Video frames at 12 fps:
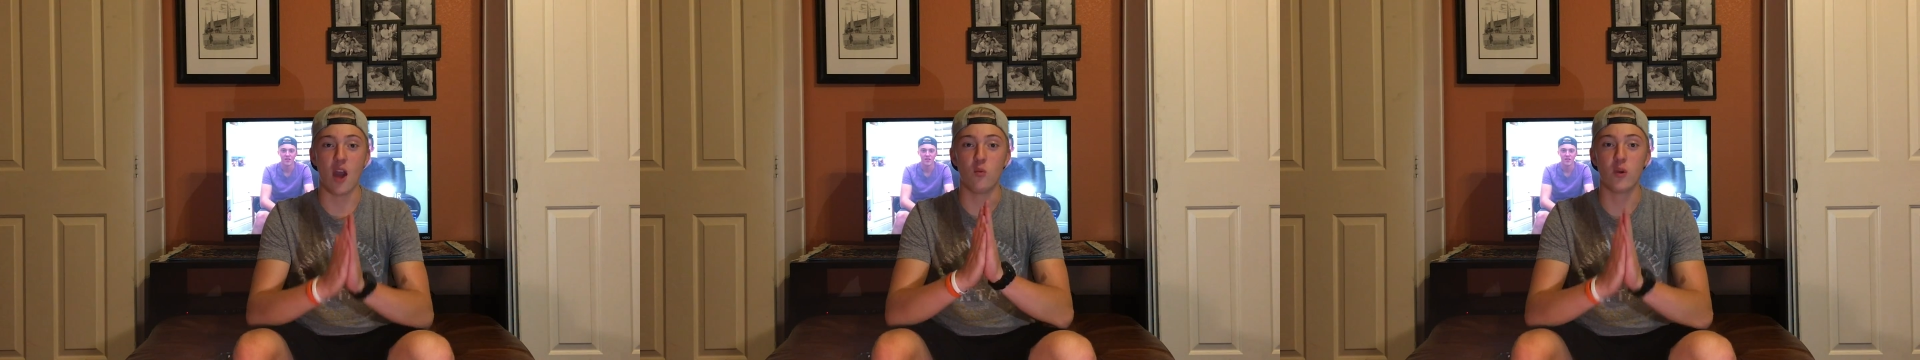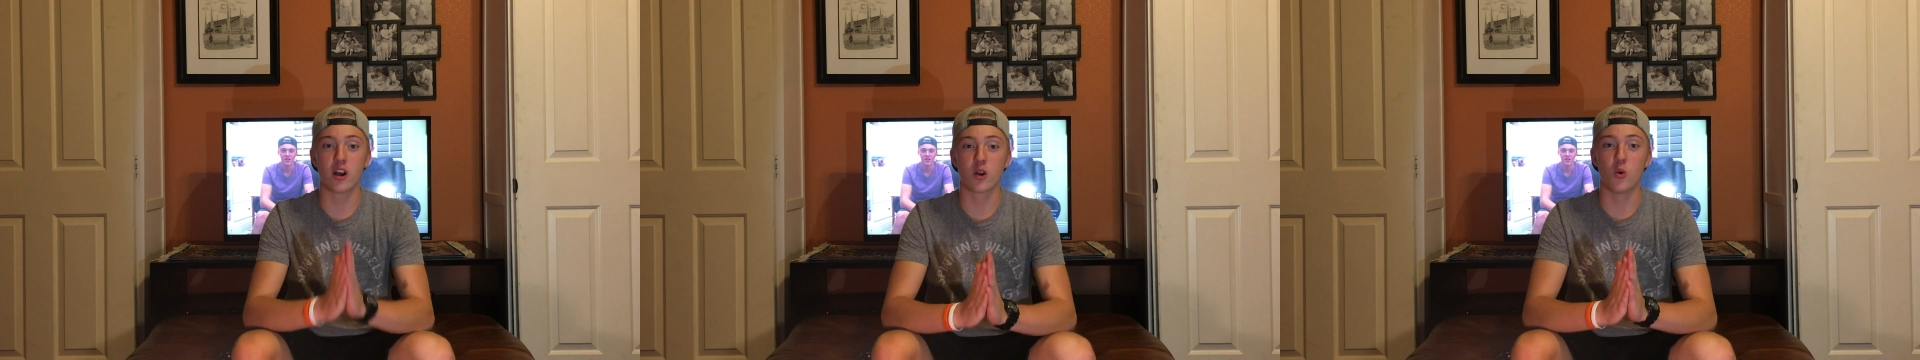and
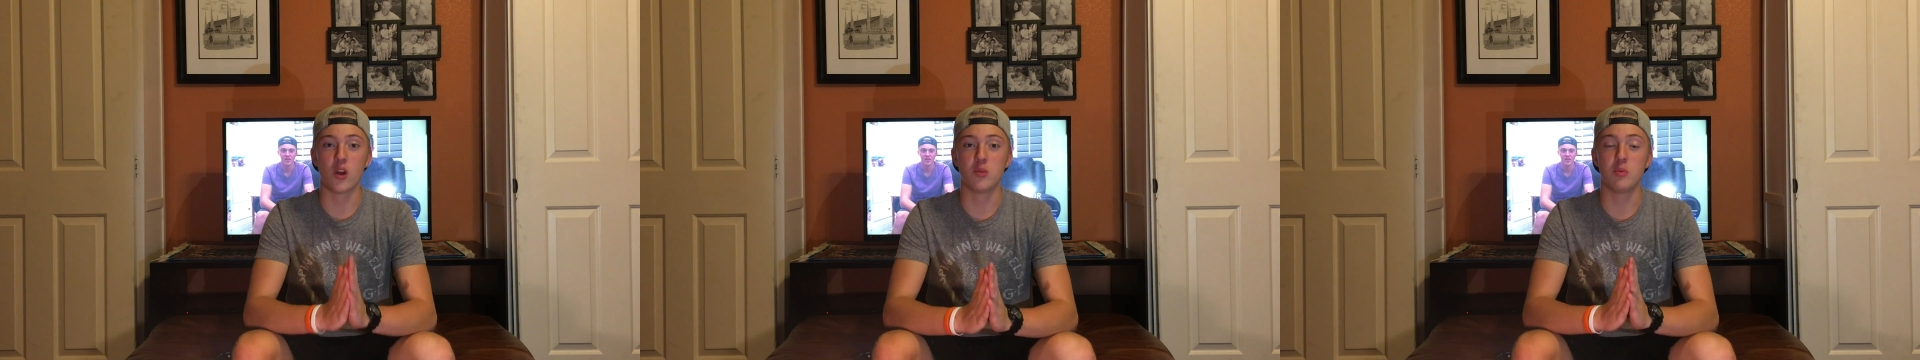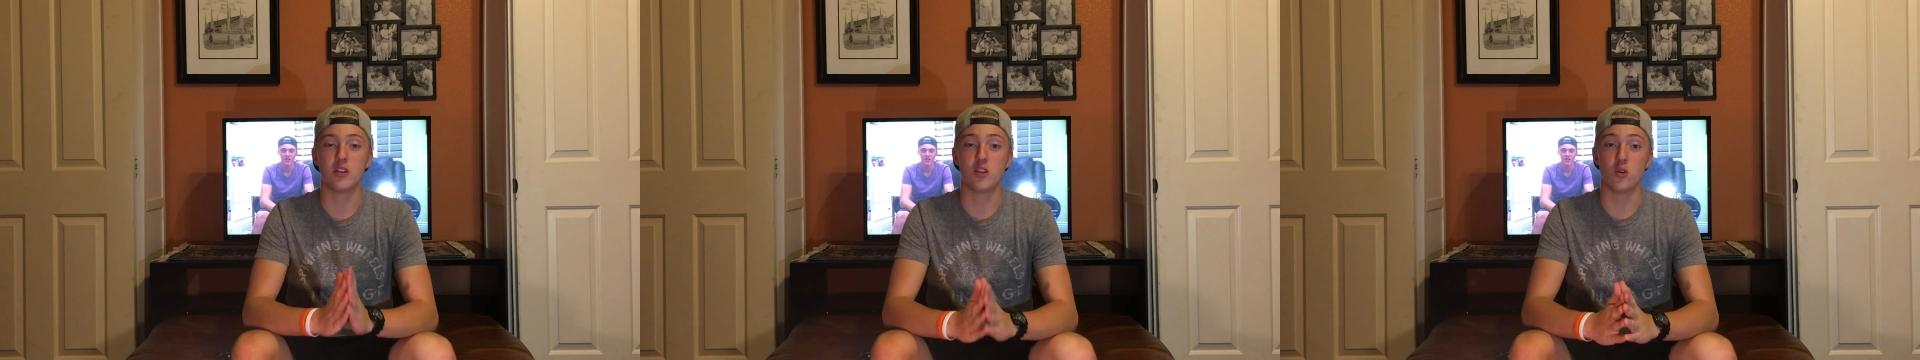we are going to
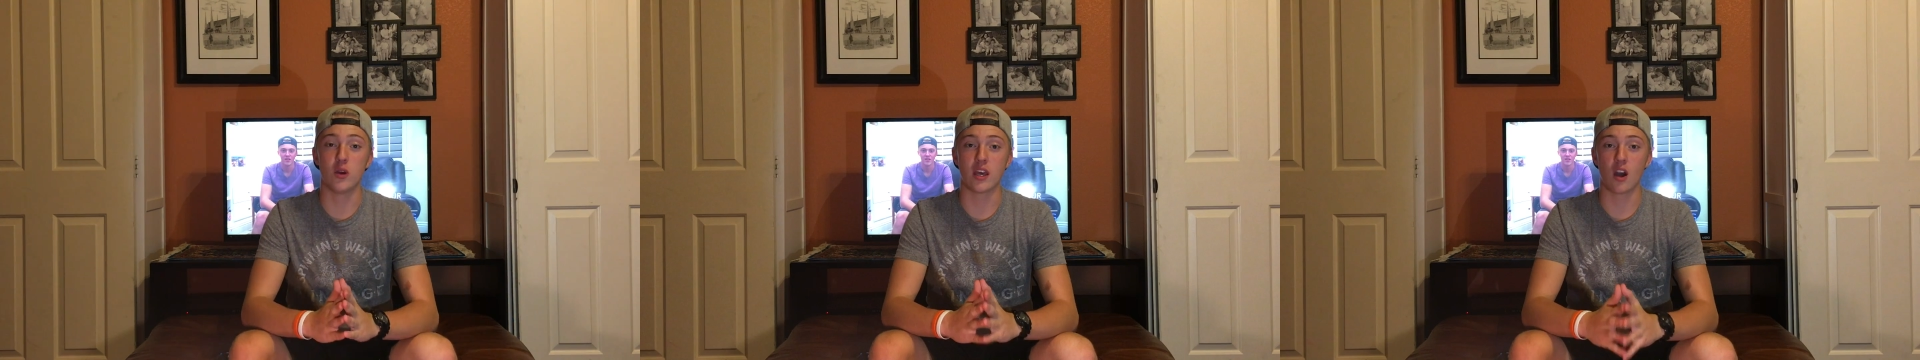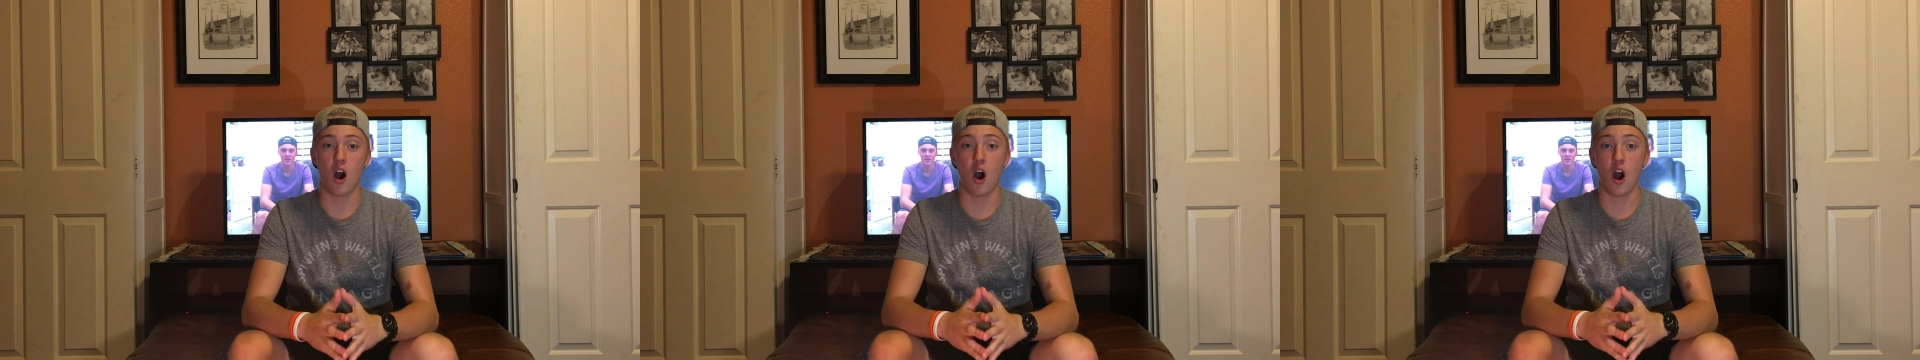be doing
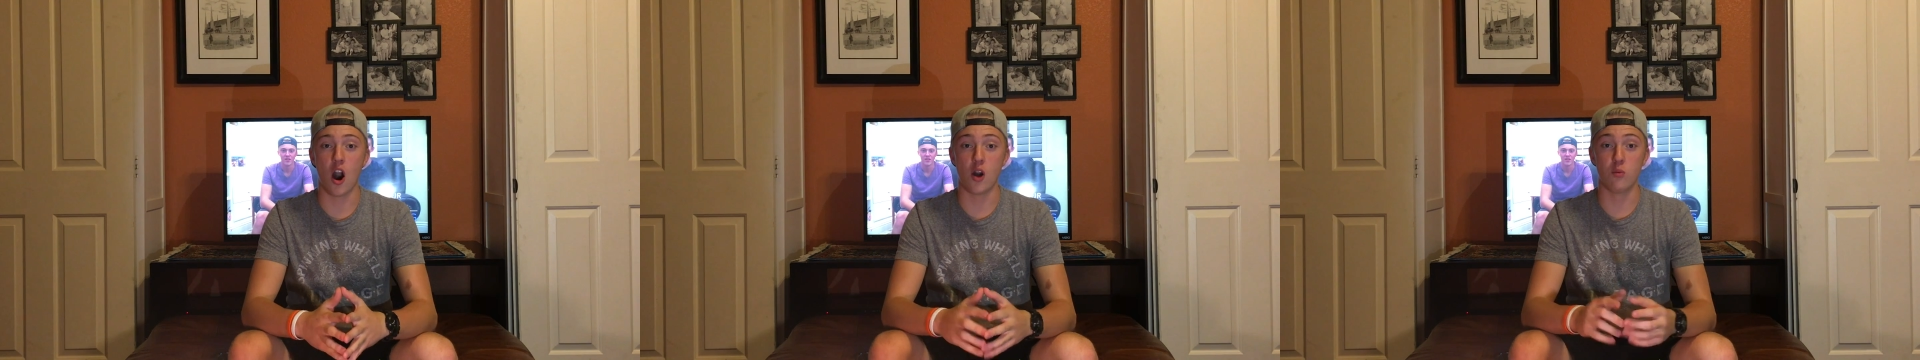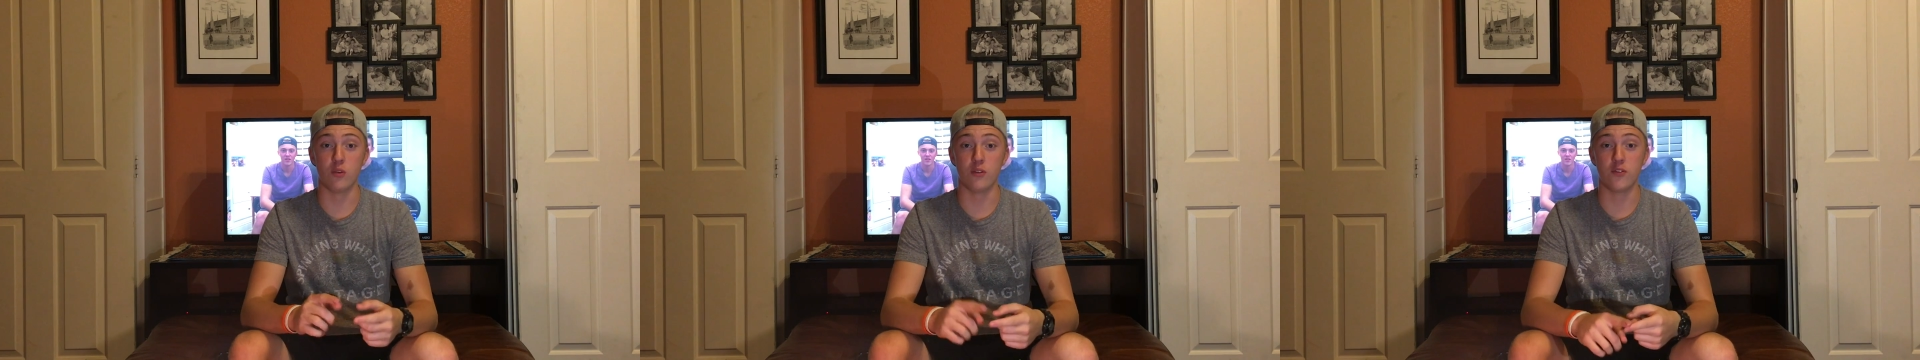our
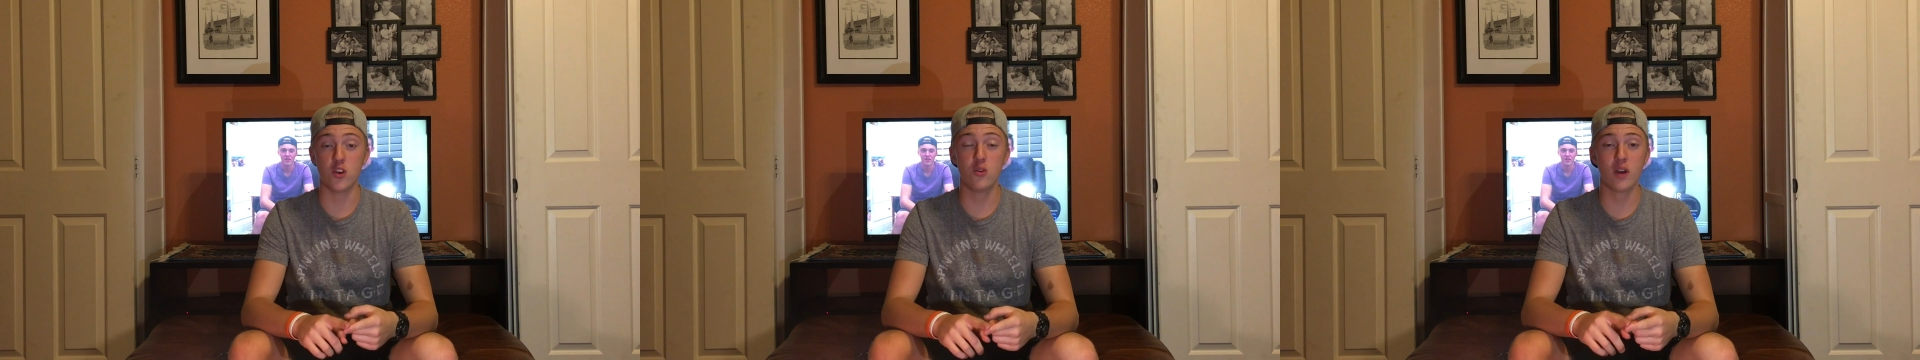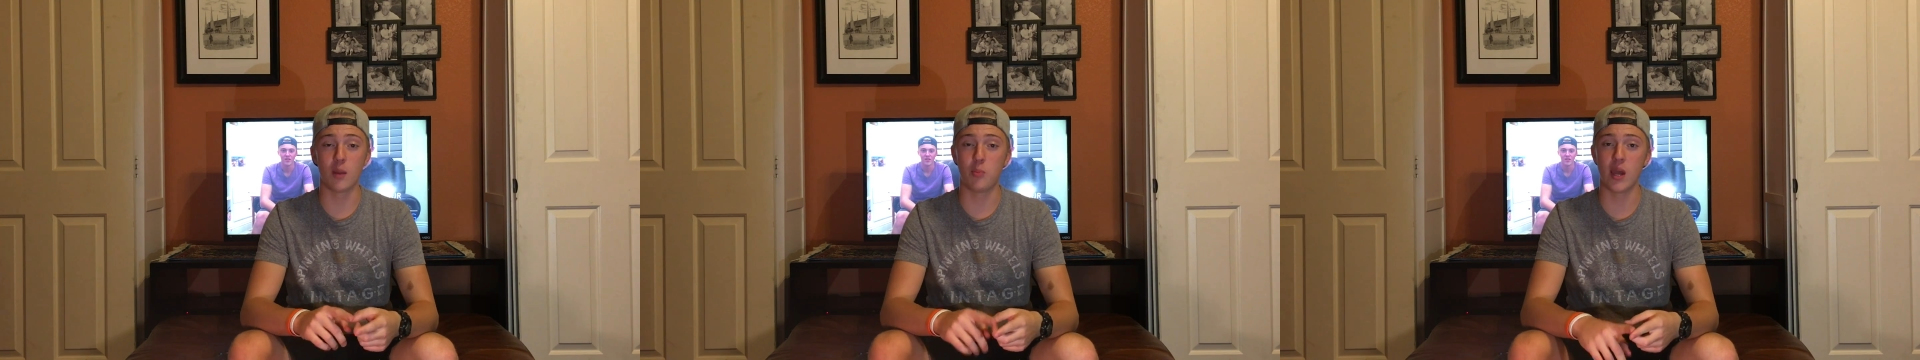review
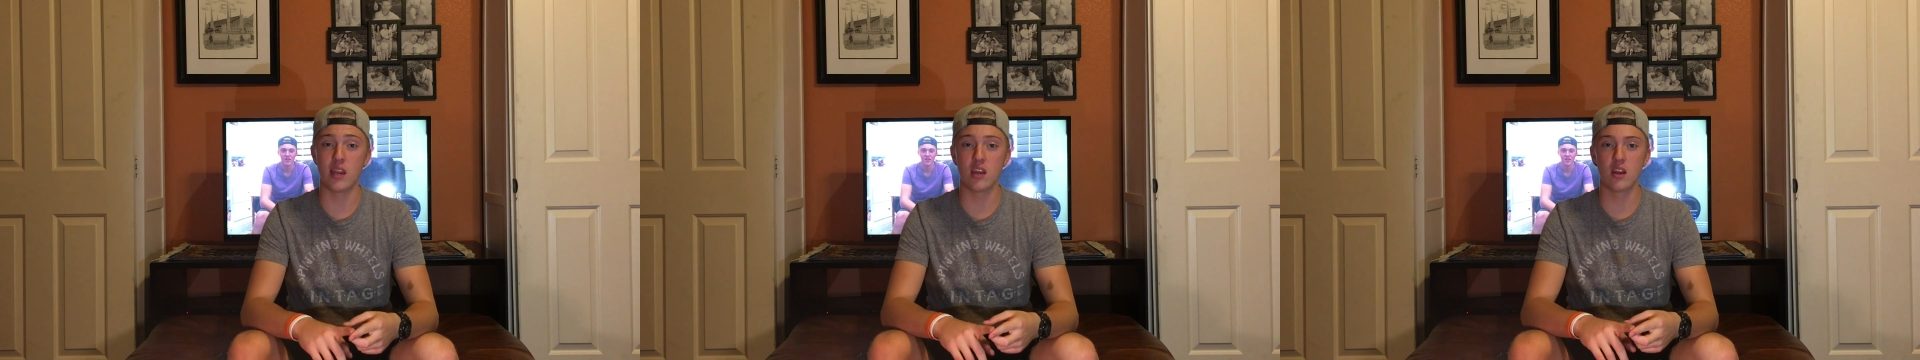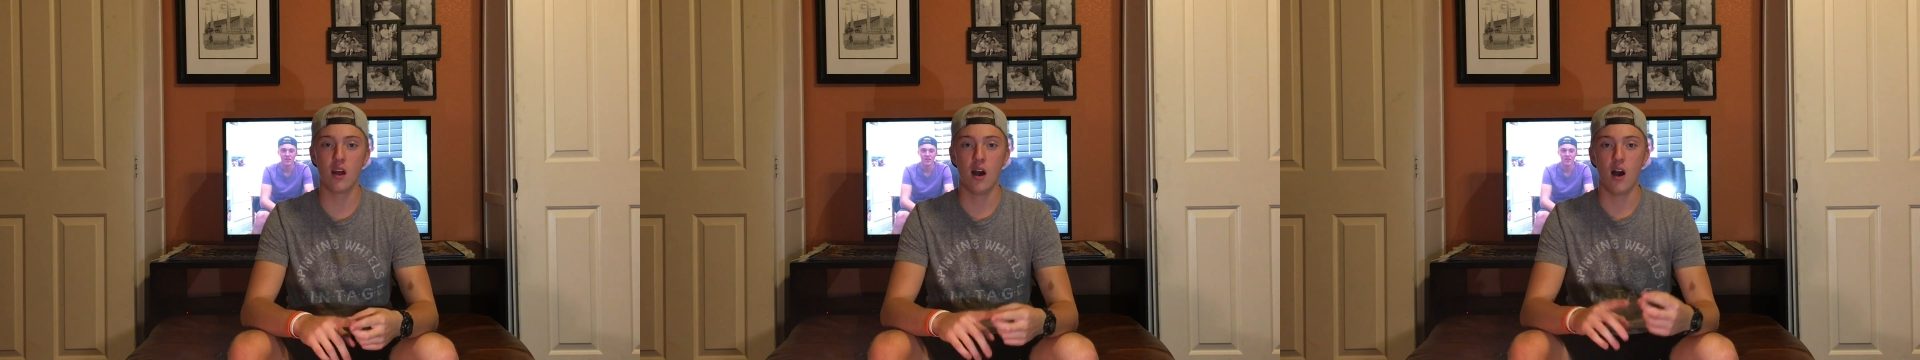and
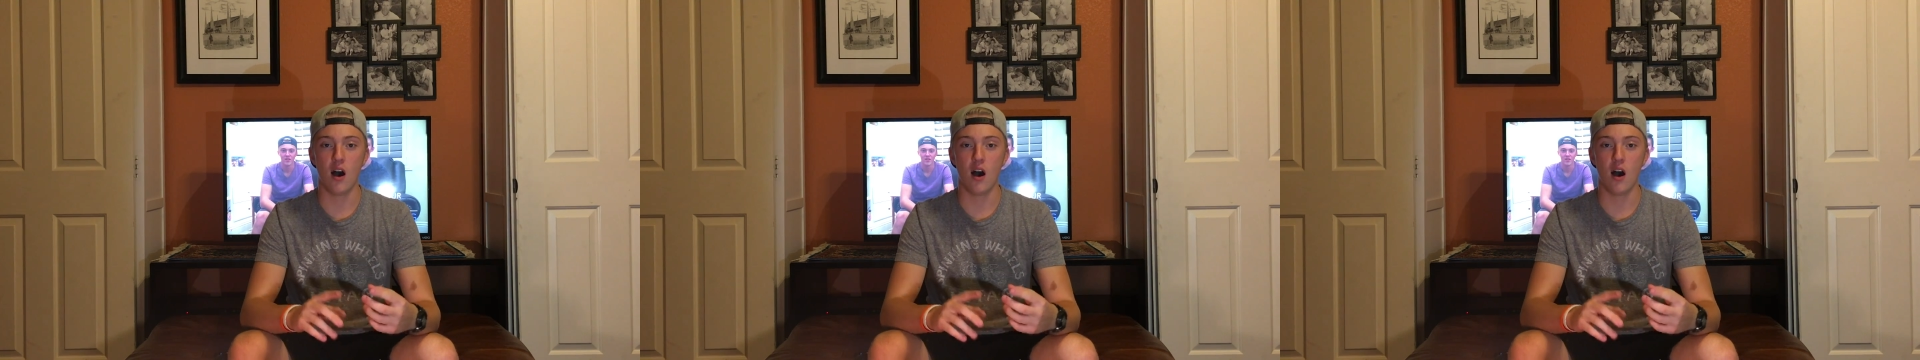opinion